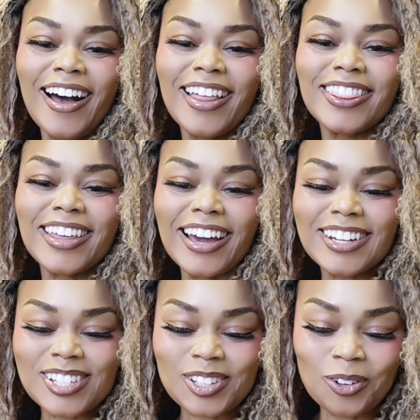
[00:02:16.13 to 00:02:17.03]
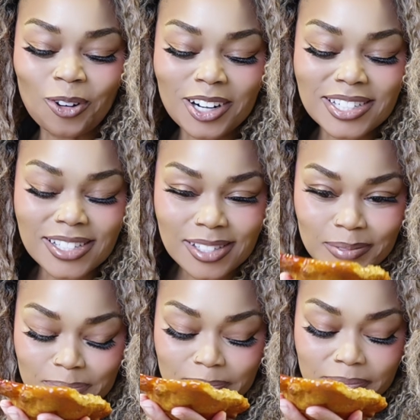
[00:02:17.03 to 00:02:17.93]
That is gorgeous,
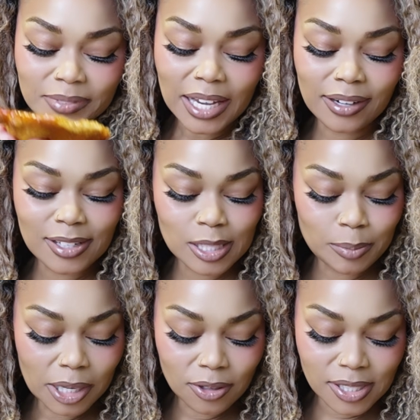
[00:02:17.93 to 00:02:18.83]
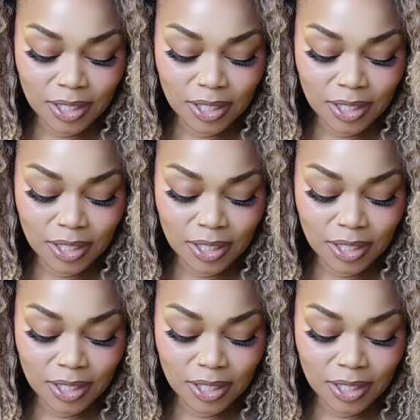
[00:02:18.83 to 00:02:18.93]
and it smells